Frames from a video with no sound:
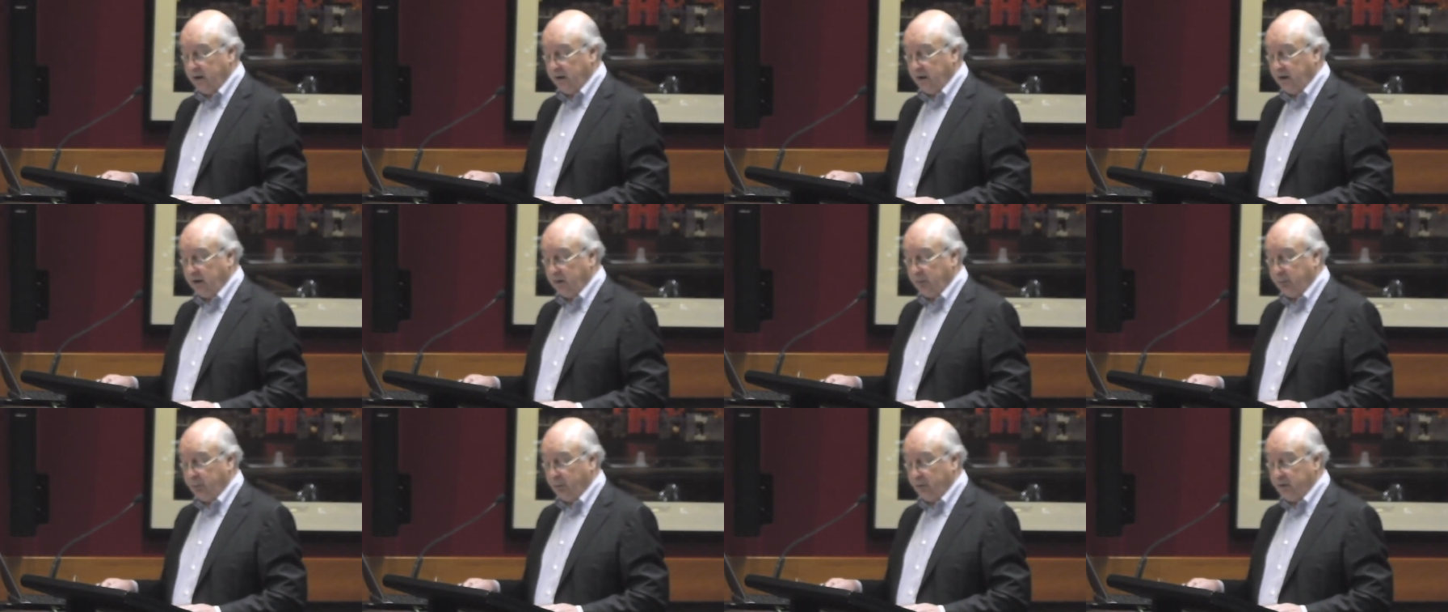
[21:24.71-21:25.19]

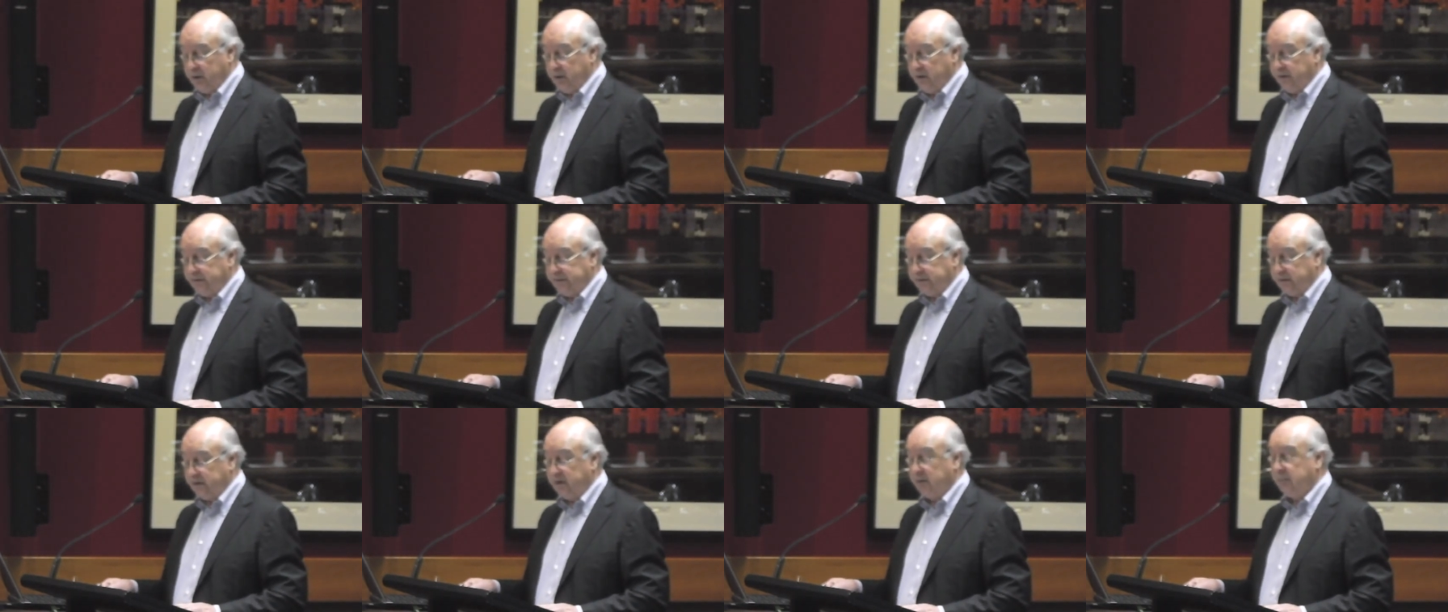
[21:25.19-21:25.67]
It appointed
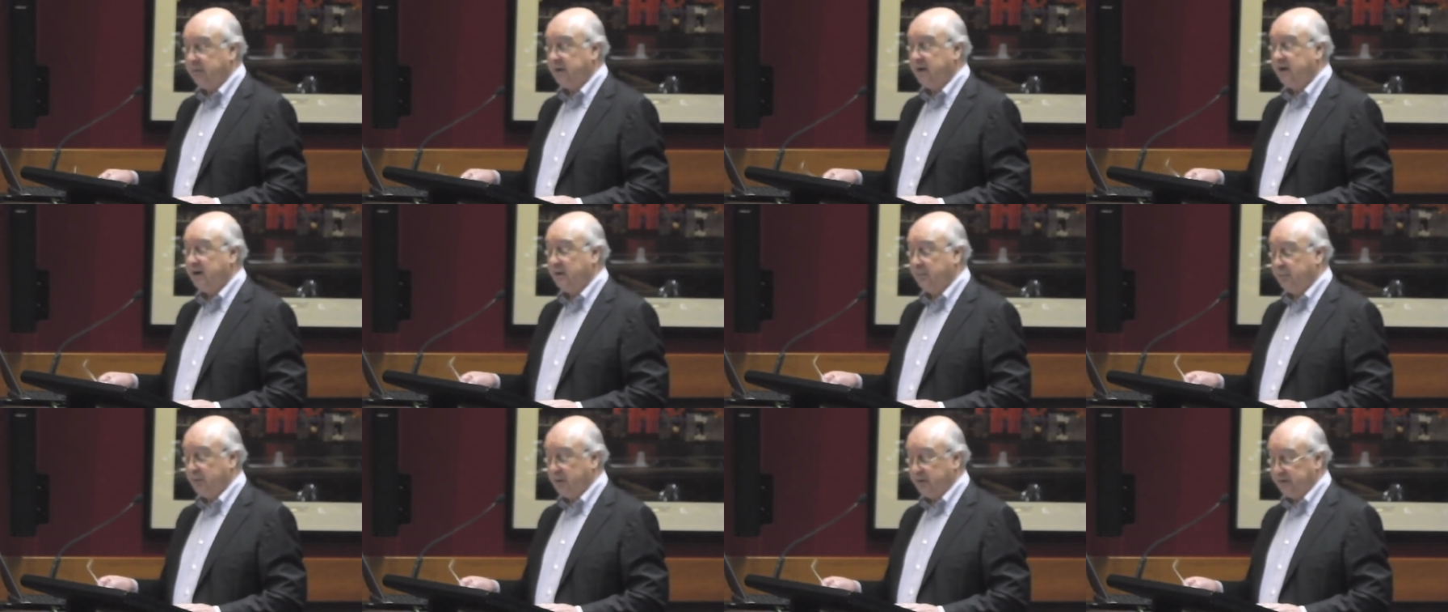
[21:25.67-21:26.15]
a team
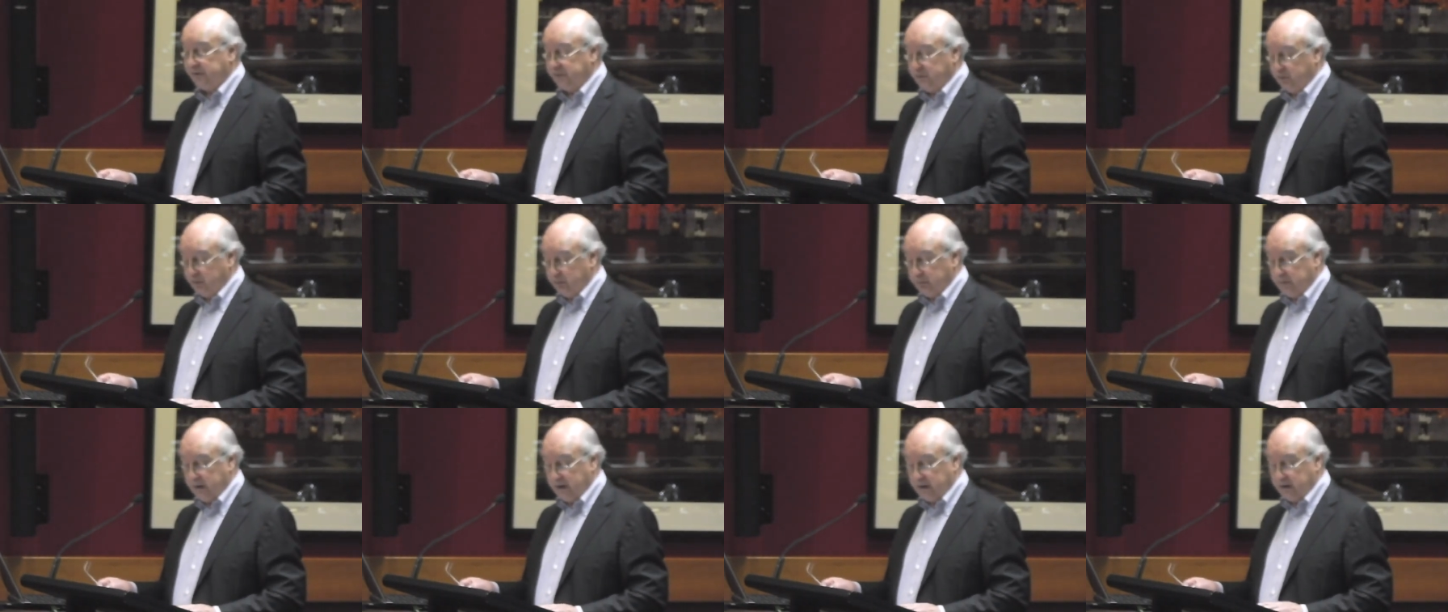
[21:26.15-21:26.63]
headed by
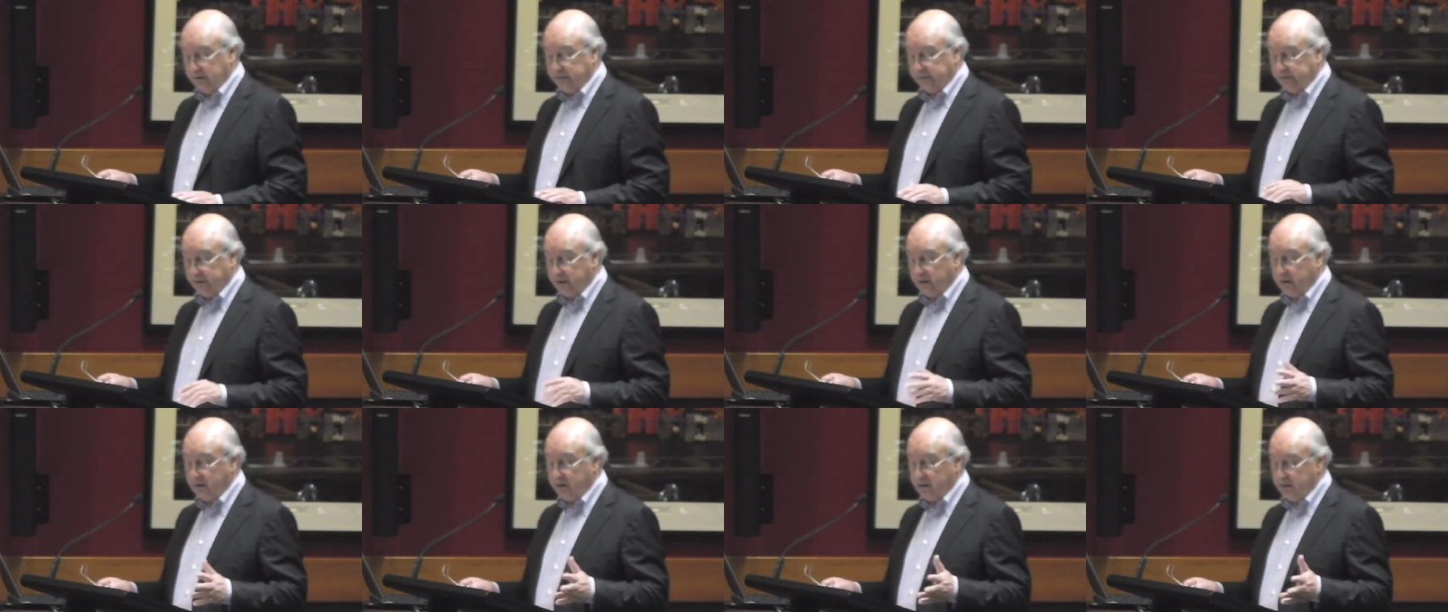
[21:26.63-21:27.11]
Stuart
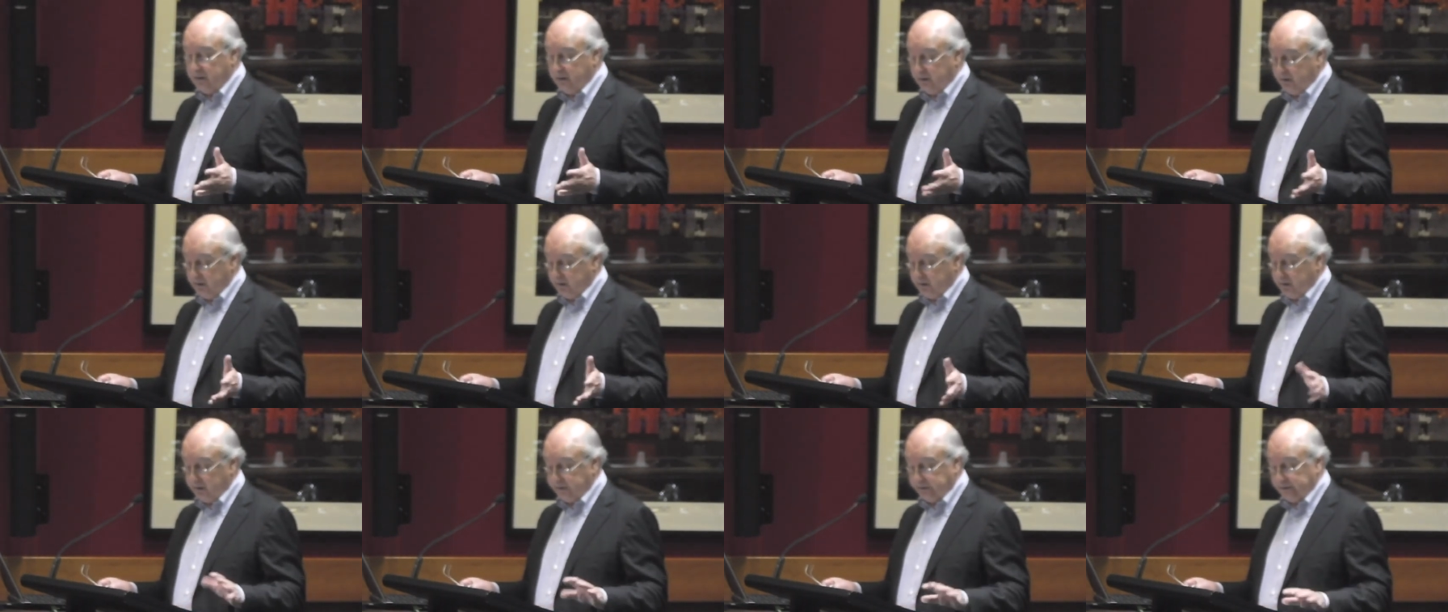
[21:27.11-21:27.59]
Macintyre,
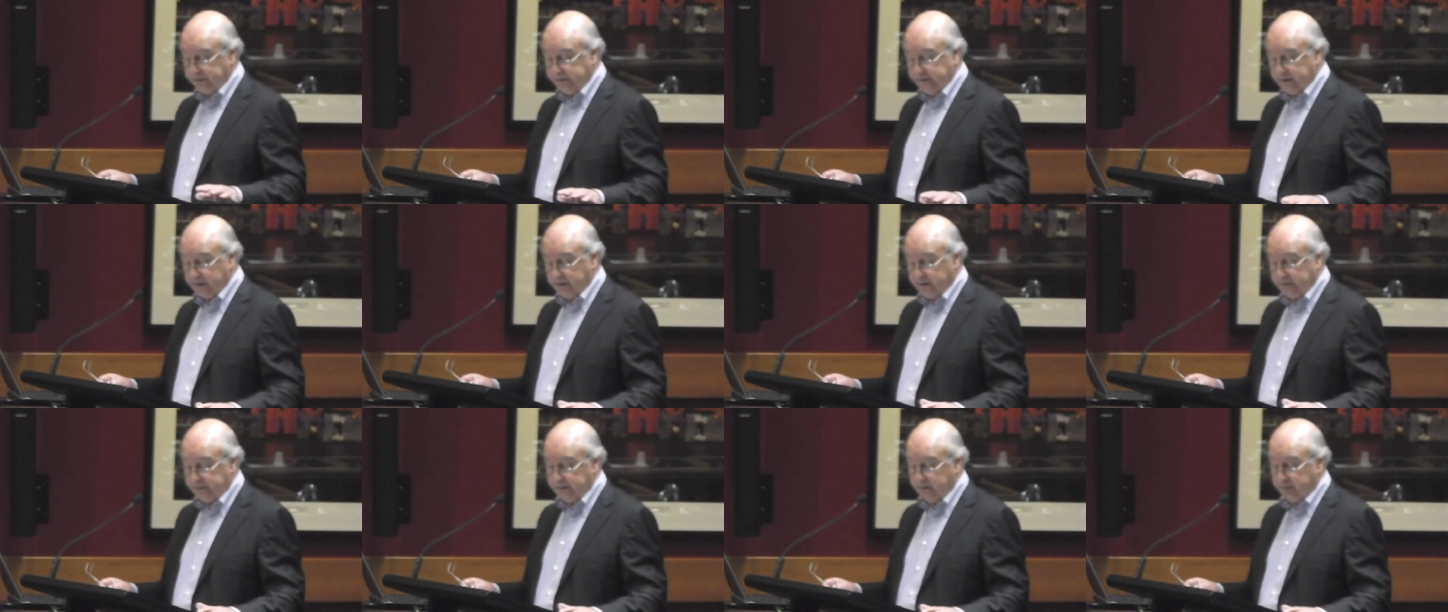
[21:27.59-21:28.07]
as I
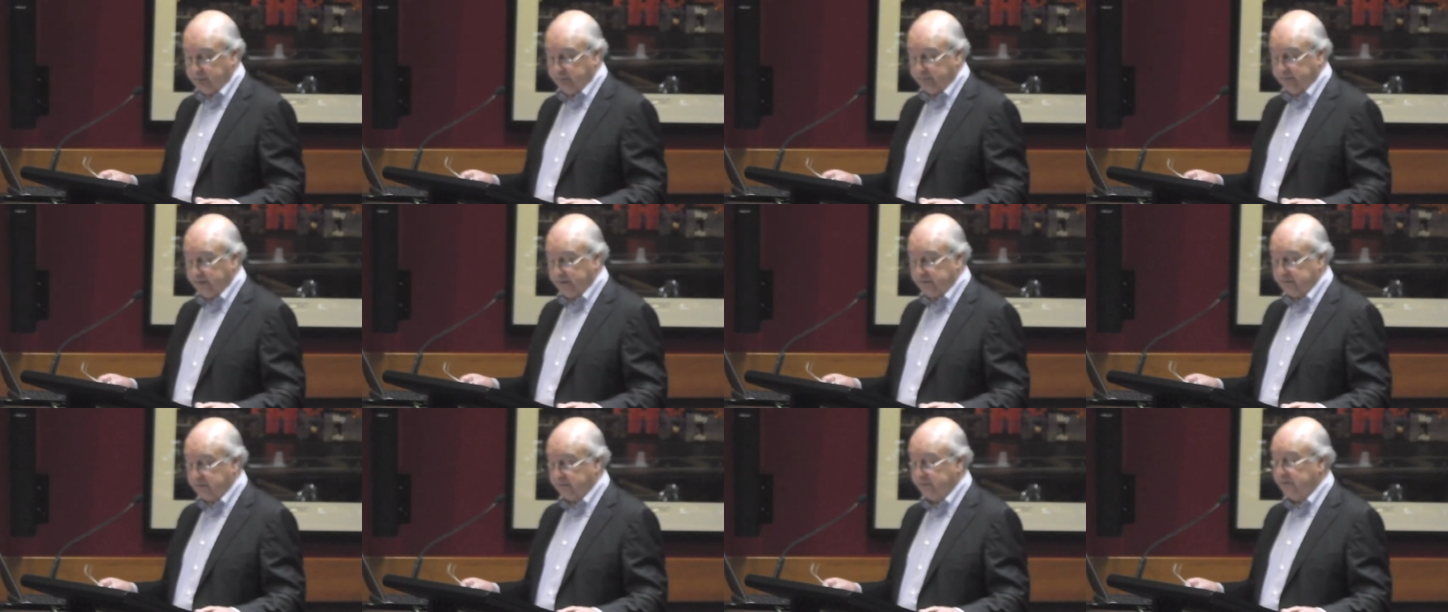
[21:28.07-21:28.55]
said, is the
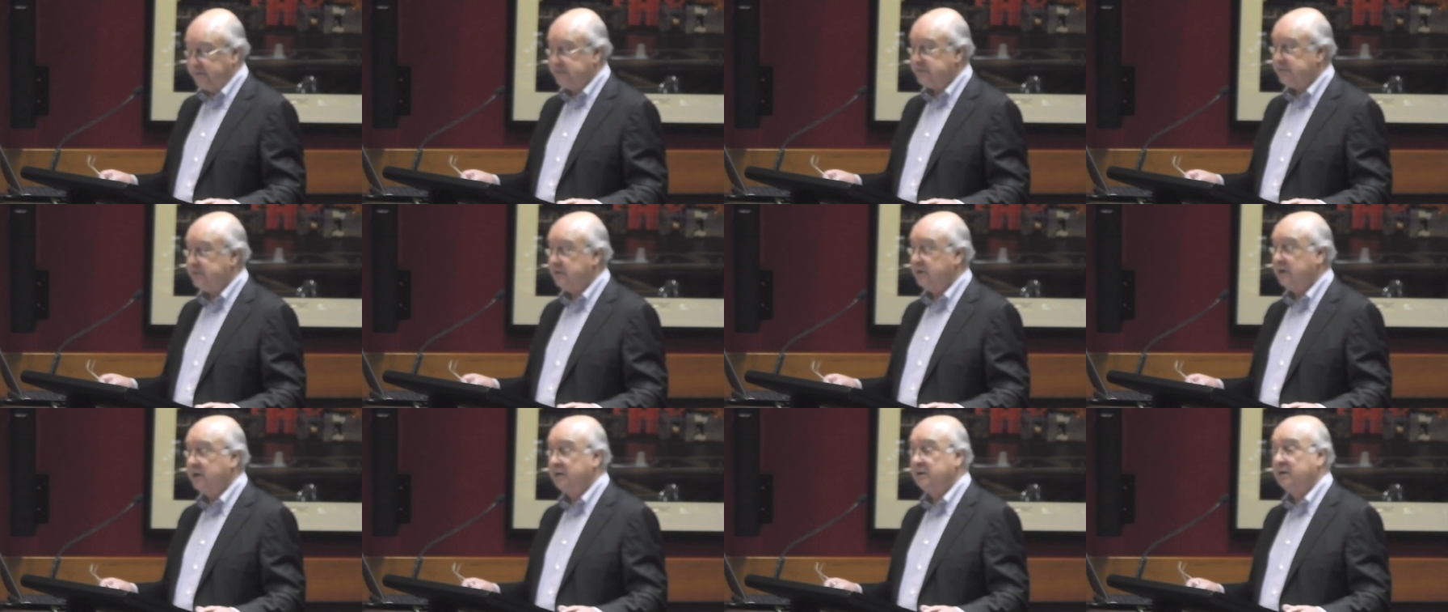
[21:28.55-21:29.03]
Professor of
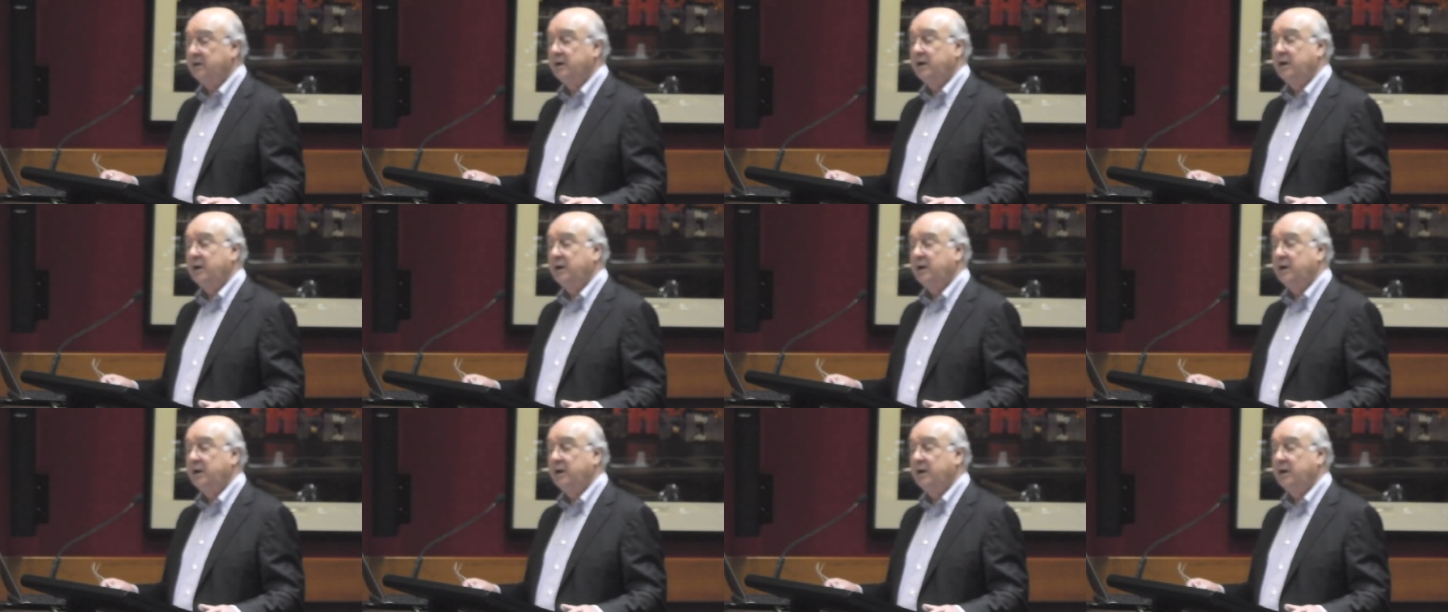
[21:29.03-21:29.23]
History at,